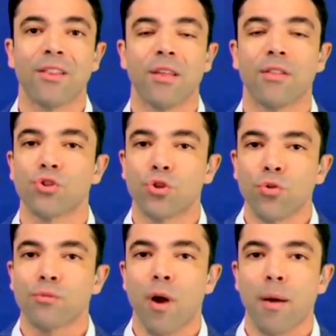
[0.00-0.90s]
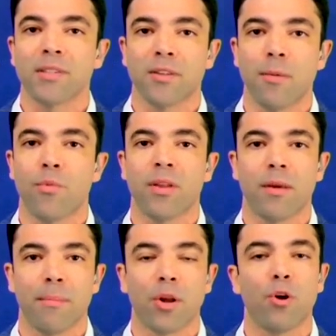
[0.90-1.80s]
The truth is probably somewhere in
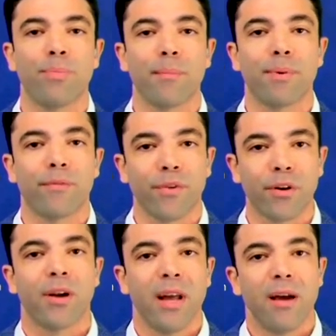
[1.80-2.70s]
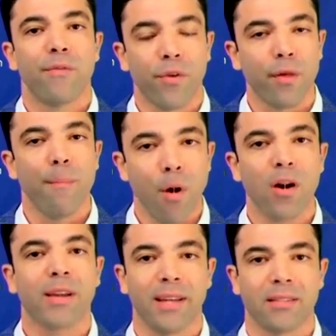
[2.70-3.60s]
the middle, but for the
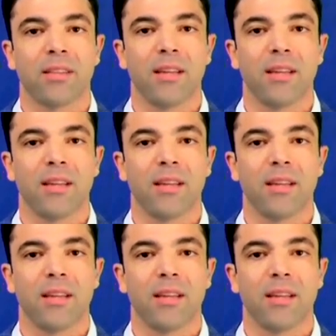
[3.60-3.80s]
markets,